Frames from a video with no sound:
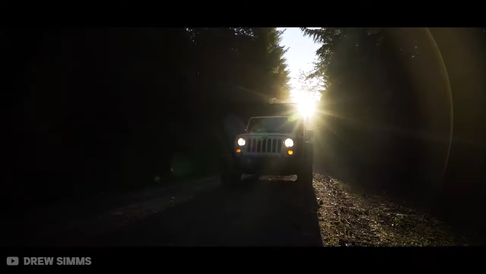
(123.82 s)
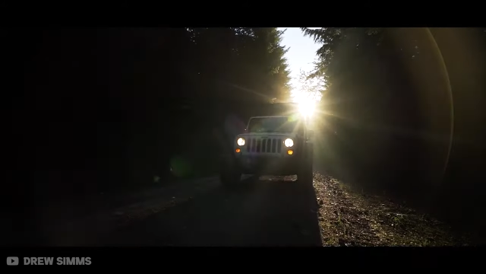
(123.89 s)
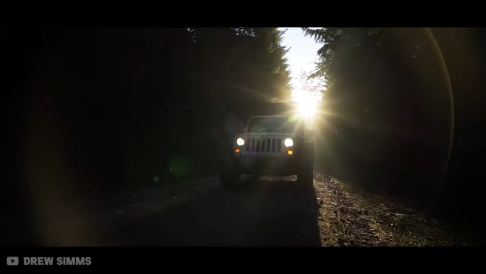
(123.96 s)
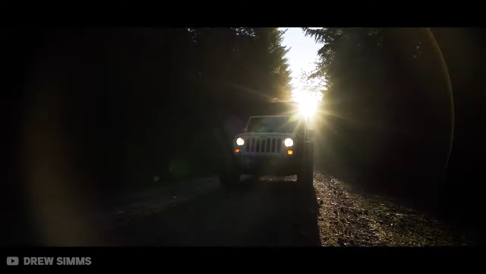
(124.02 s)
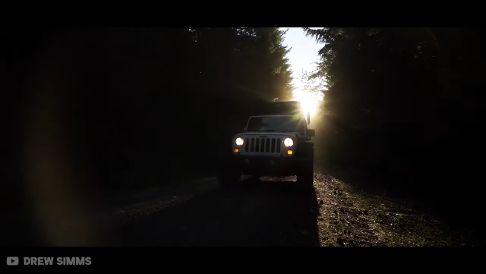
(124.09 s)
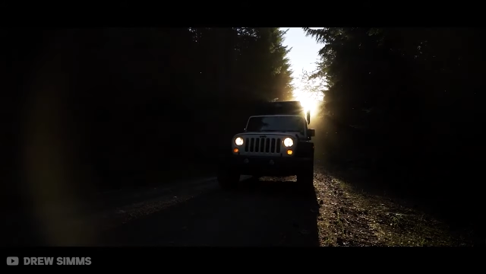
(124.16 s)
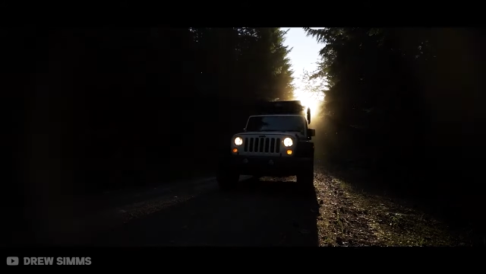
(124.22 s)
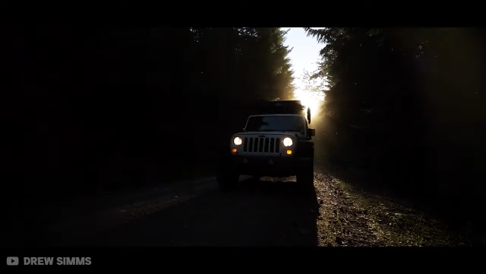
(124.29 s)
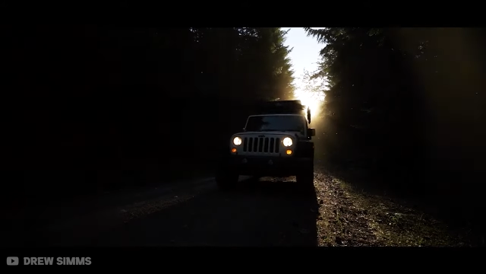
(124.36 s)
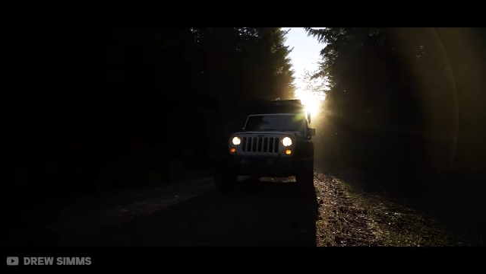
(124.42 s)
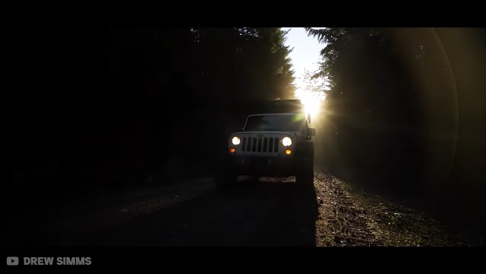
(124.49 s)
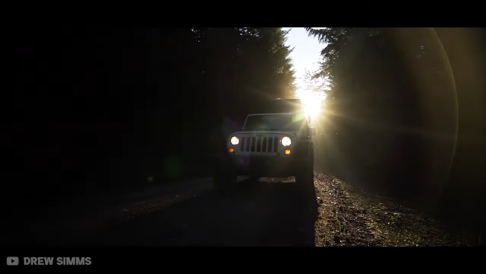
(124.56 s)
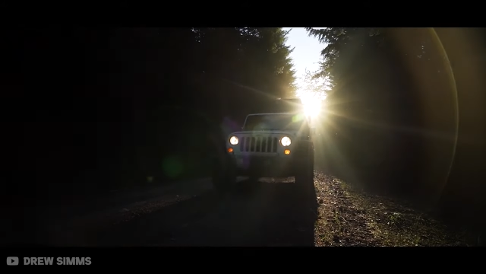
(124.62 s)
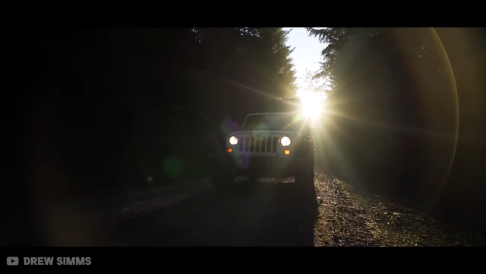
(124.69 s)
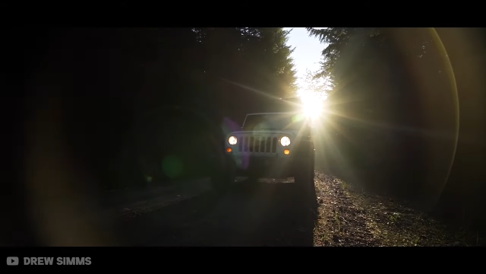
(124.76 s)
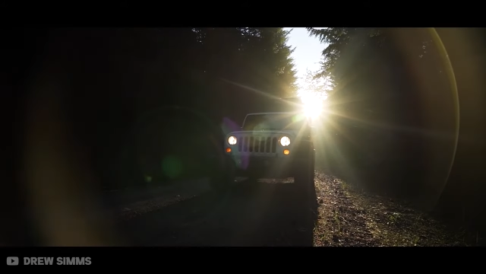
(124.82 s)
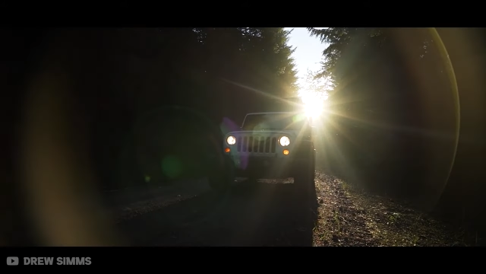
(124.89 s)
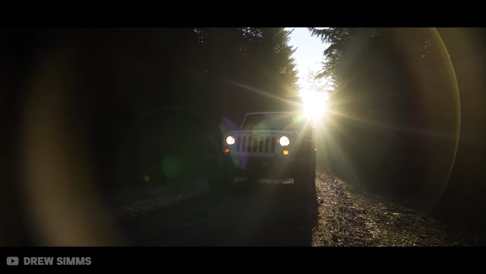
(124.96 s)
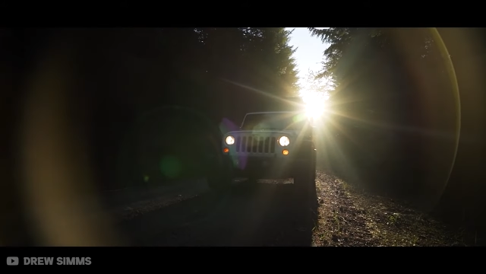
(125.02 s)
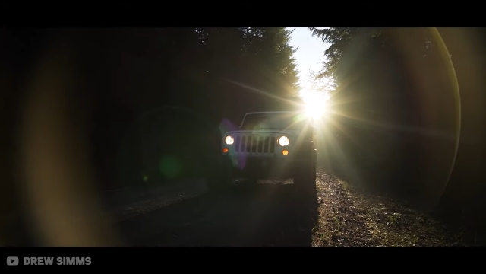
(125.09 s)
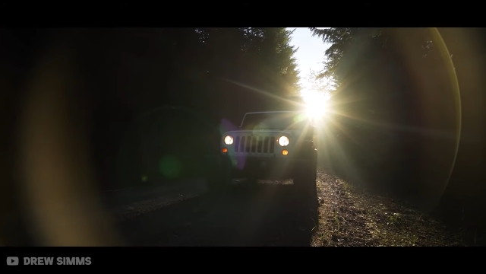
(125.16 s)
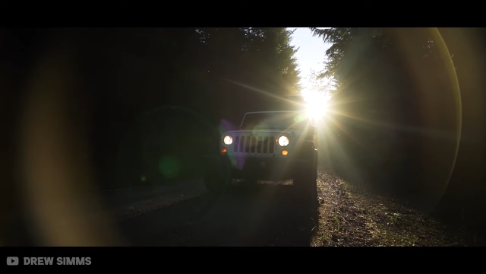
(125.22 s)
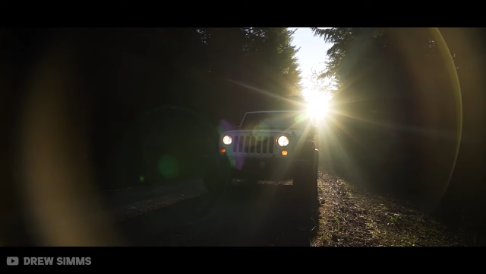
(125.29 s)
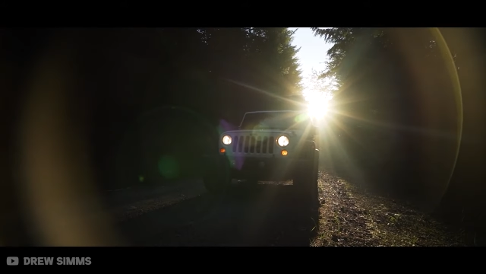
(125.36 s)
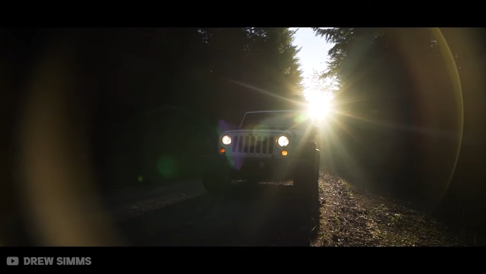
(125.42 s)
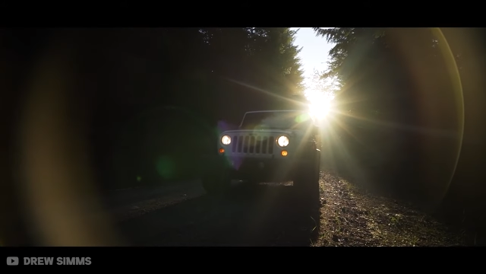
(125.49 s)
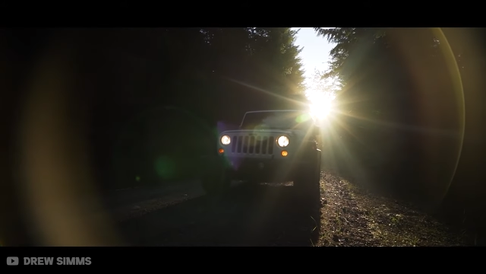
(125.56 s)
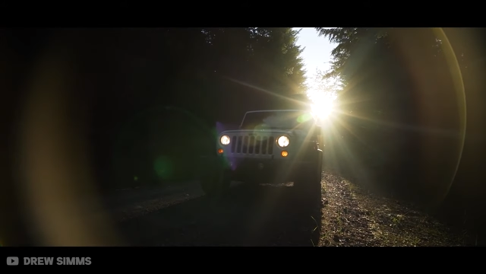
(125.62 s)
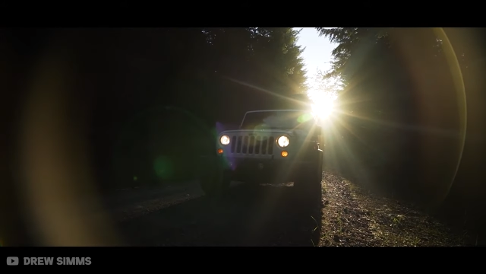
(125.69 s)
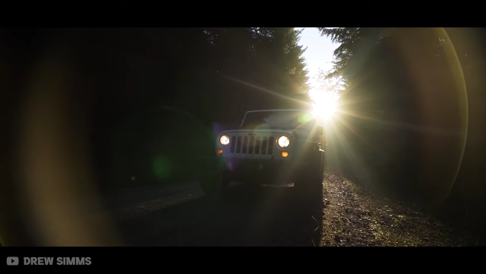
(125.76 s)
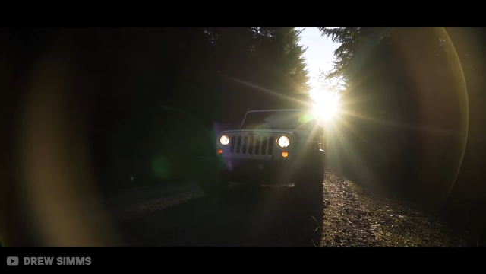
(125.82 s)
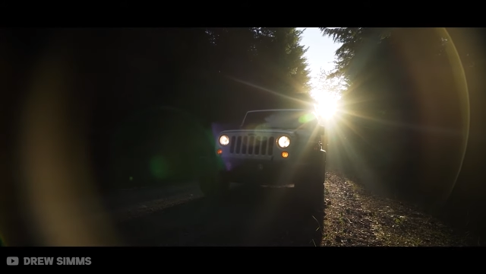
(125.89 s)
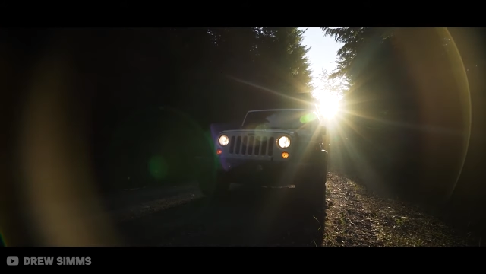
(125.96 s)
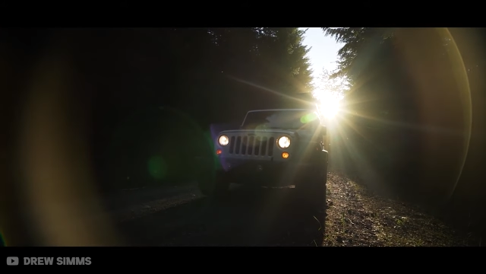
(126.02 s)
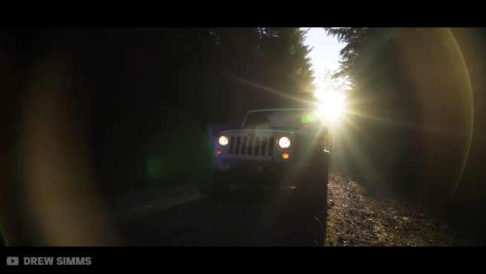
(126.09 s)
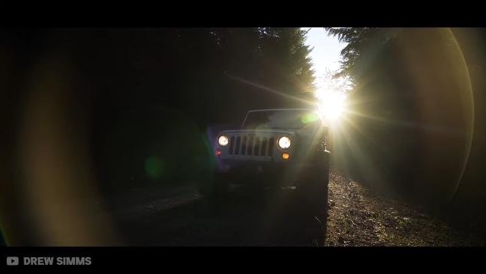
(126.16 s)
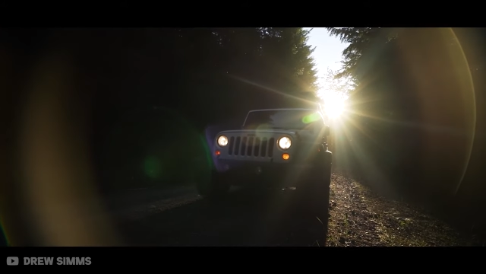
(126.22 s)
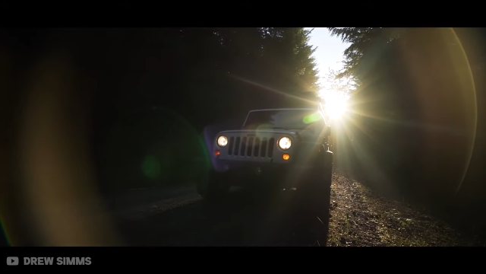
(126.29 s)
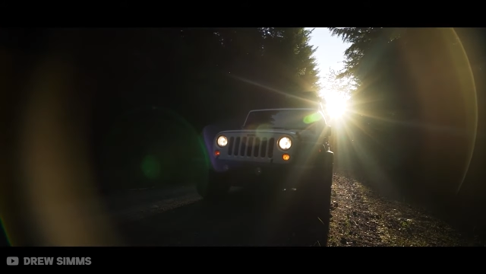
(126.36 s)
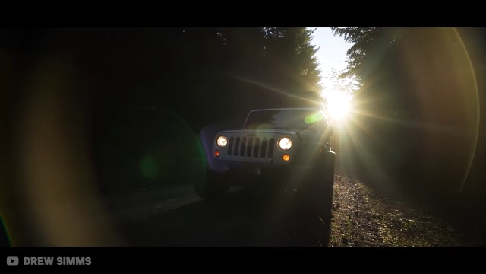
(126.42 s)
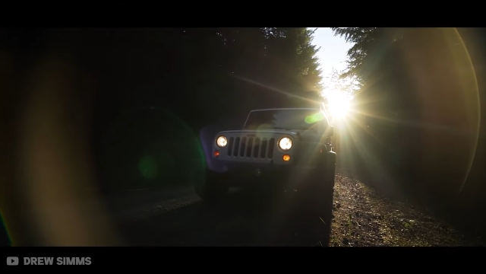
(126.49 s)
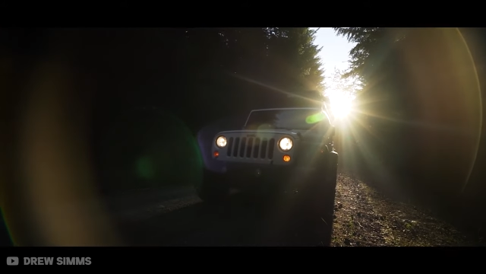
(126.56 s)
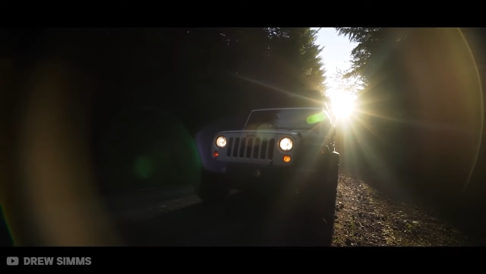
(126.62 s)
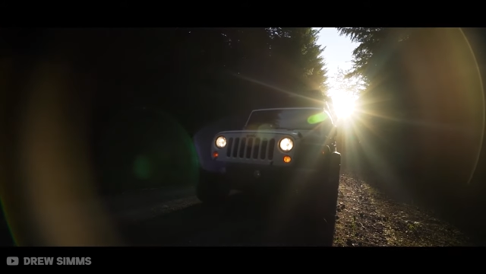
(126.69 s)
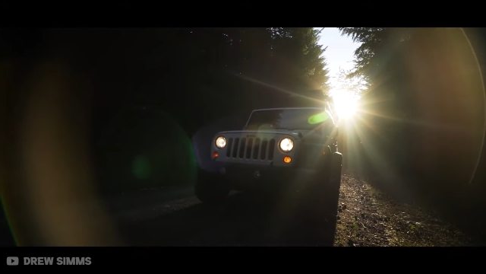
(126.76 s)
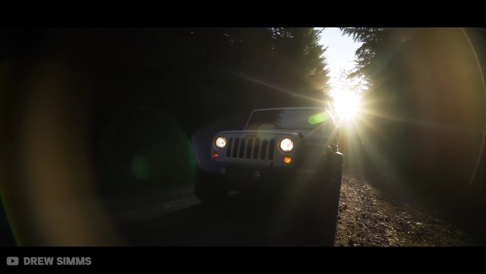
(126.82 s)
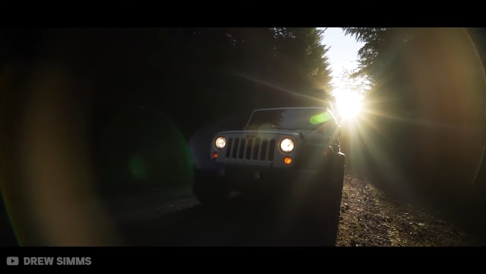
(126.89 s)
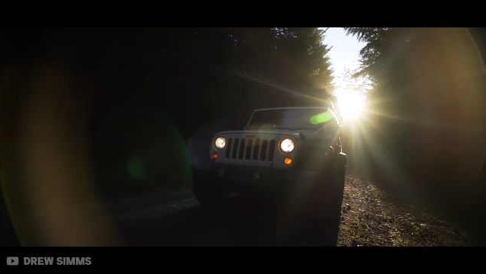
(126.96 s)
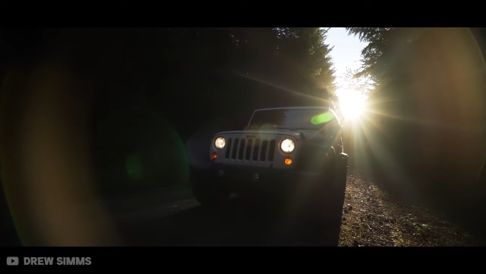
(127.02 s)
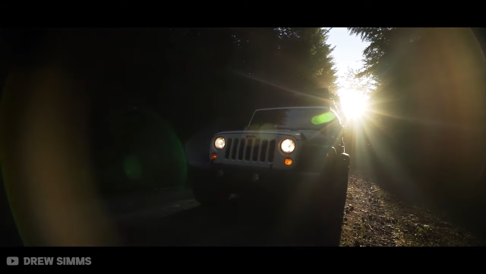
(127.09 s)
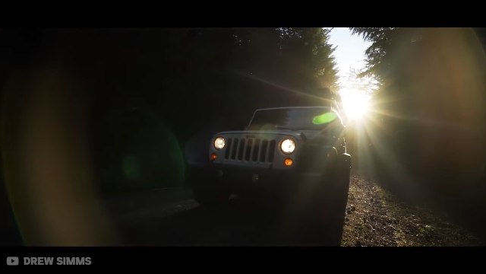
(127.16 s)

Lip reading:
(no speaker visible)